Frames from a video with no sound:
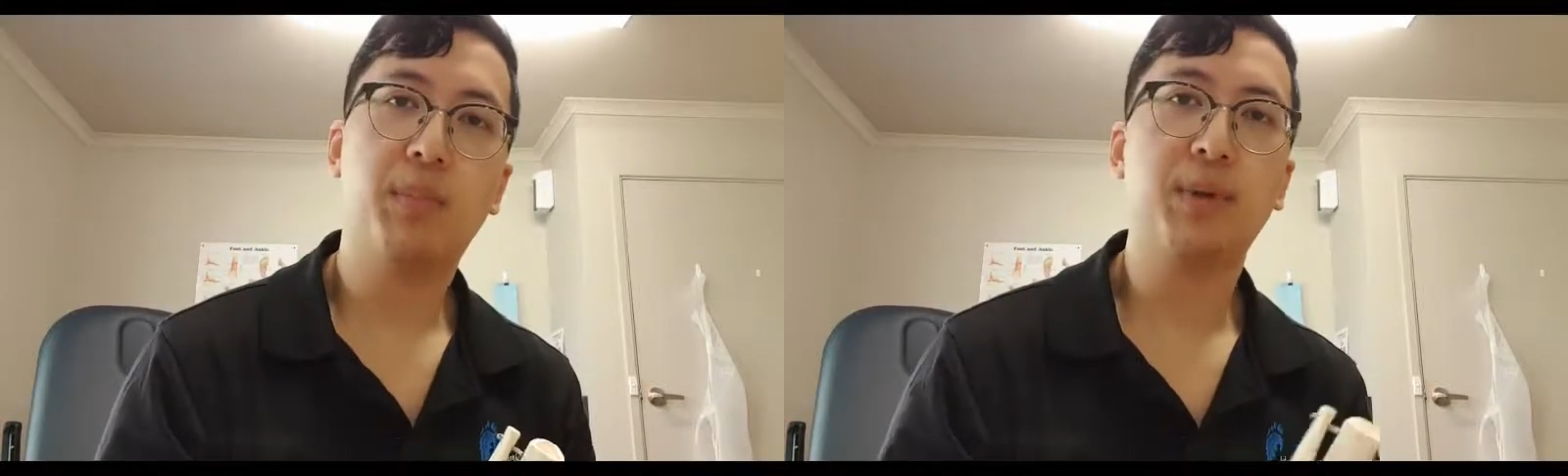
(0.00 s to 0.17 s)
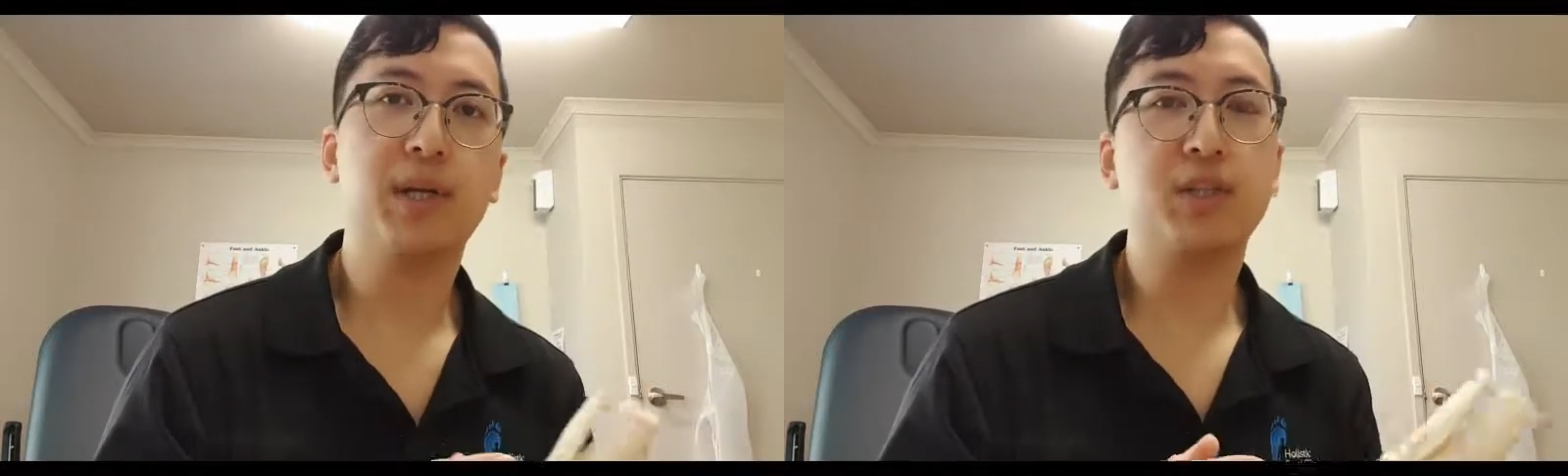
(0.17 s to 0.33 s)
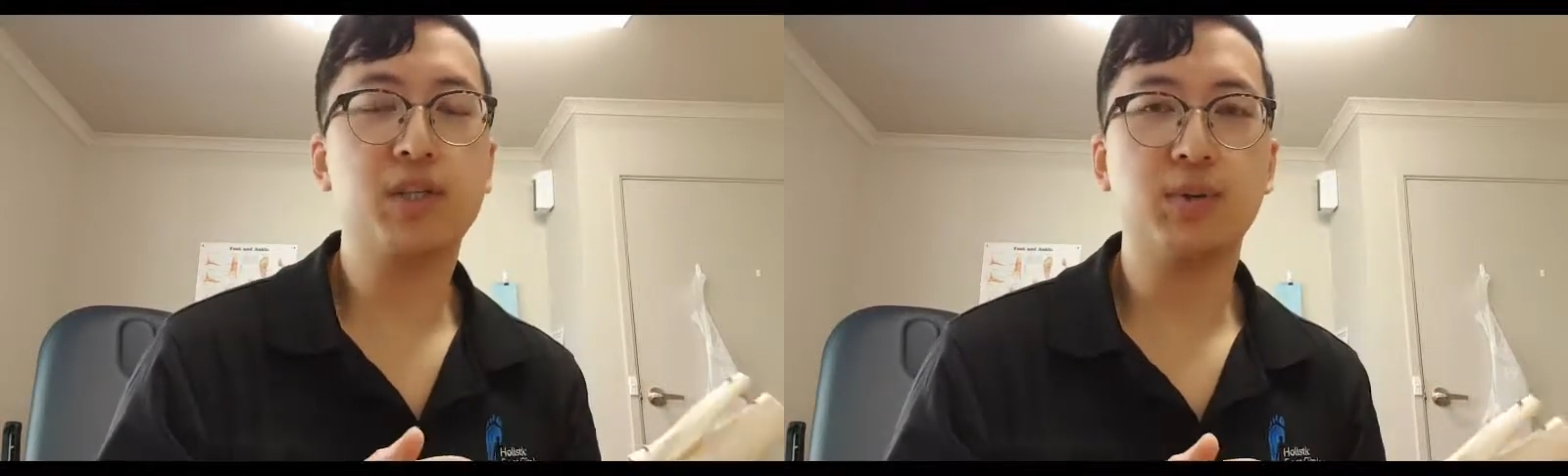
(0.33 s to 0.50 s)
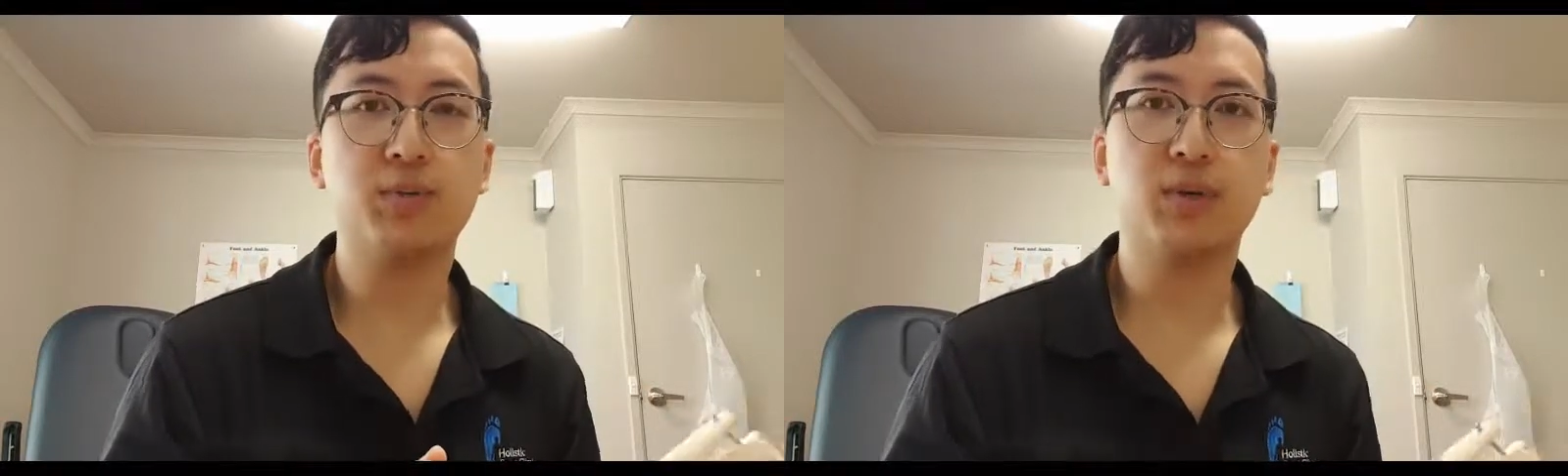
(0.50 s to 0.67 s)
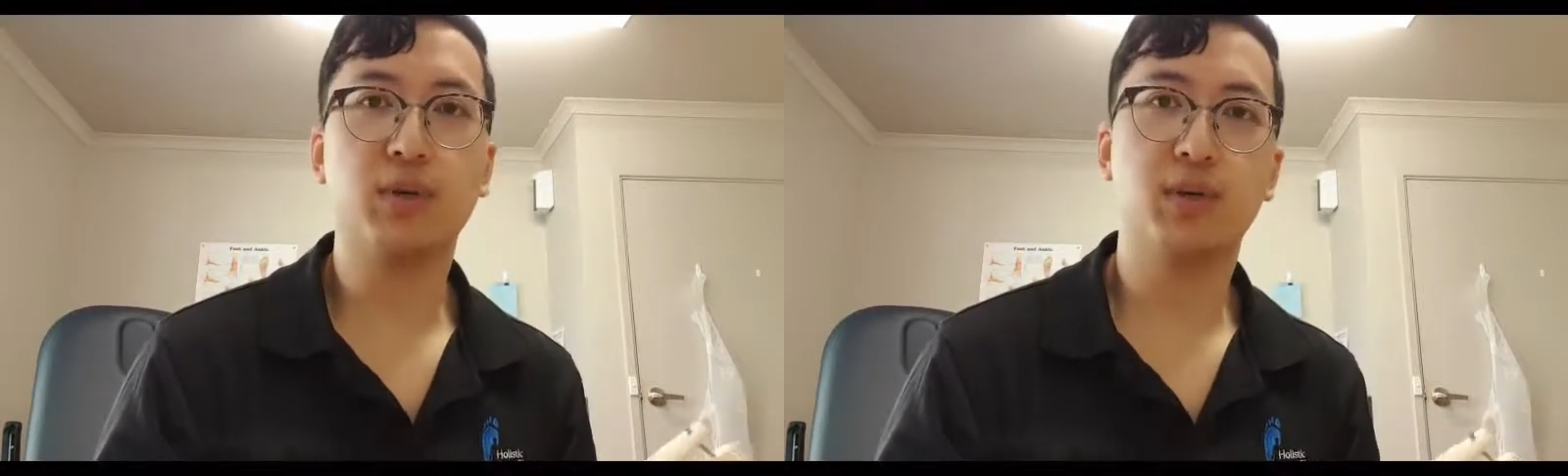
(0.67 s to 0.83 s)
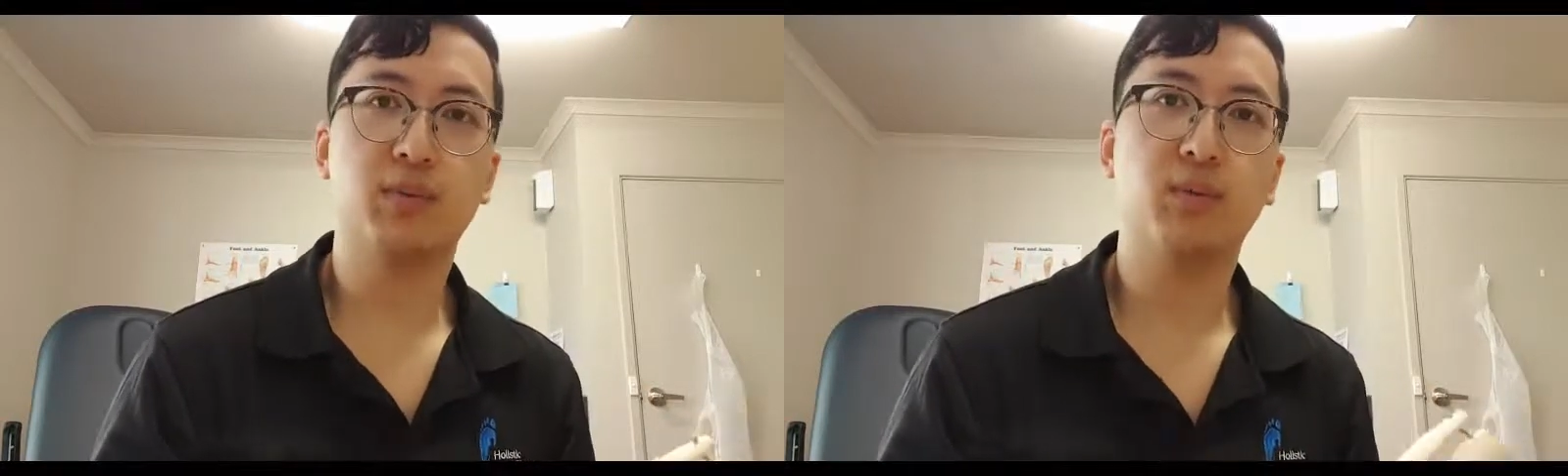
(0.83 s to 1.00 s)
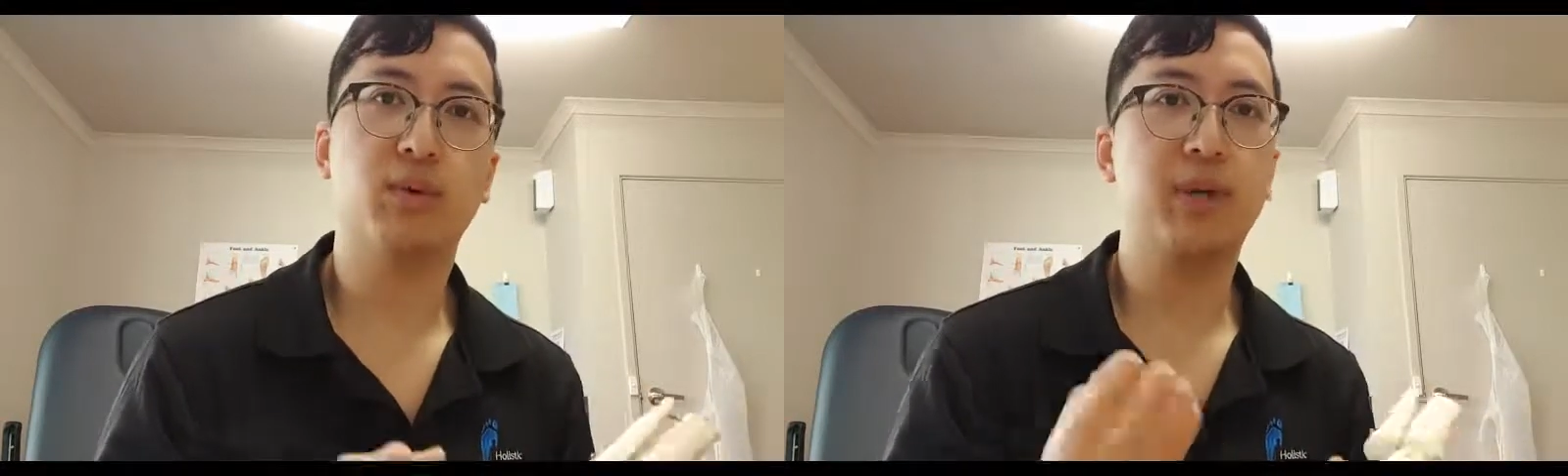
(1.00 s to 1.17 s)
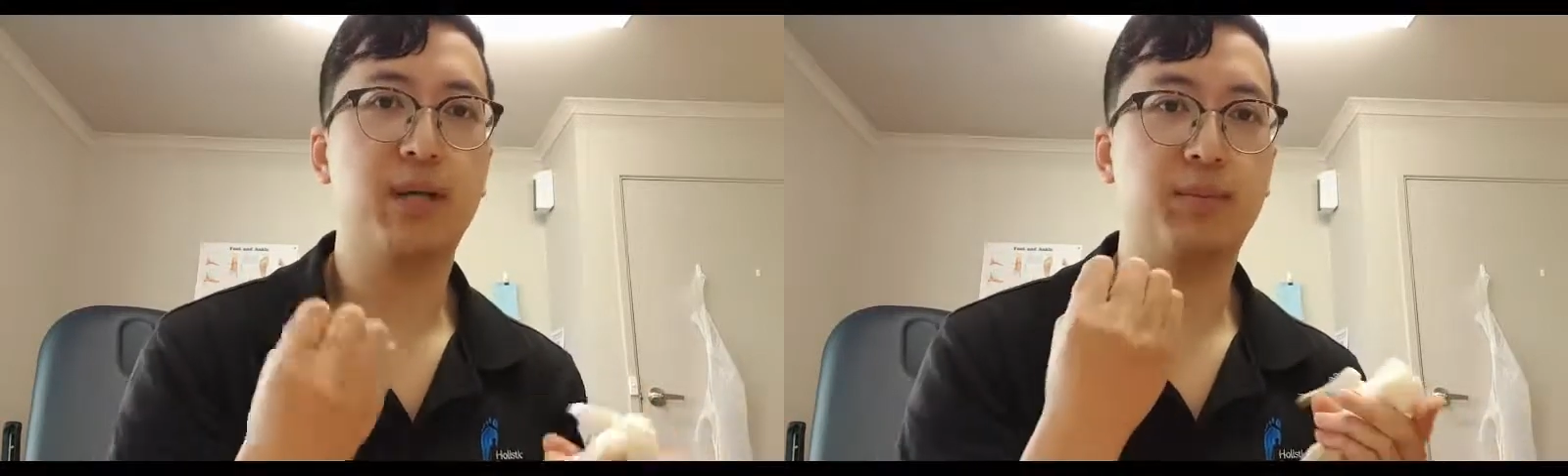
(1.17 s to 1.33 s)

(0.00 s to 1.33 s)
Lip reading: but in general you're worried